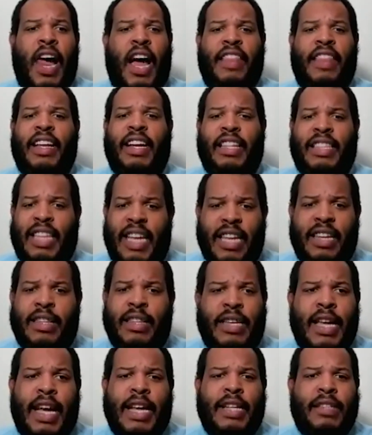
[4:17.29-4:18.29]
I think at the end of
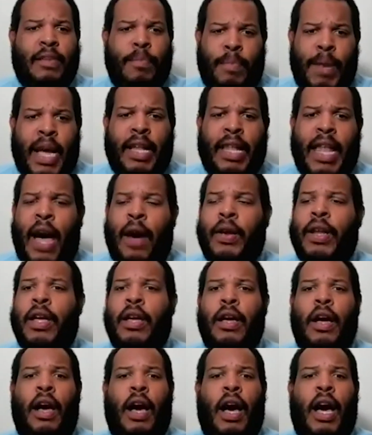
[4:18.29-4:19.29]
the day, it's a bailout
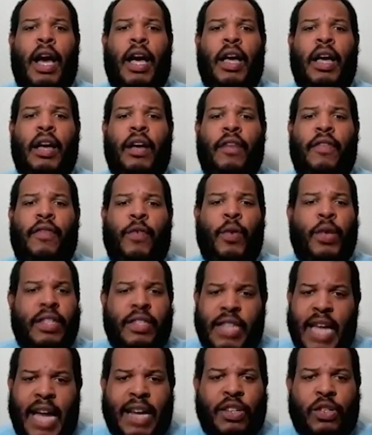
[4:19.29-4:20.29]
for the
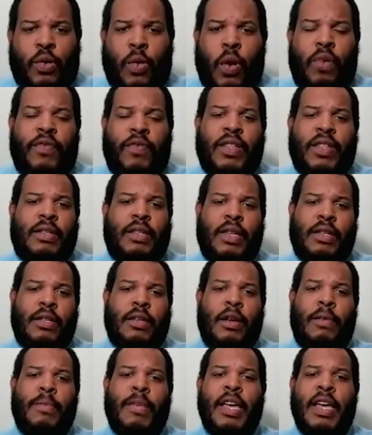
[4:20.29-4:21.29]
status quo of the
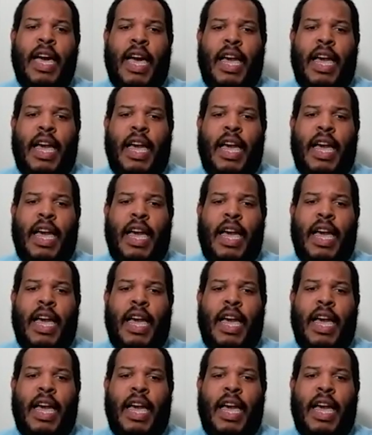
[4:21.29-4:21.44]
system.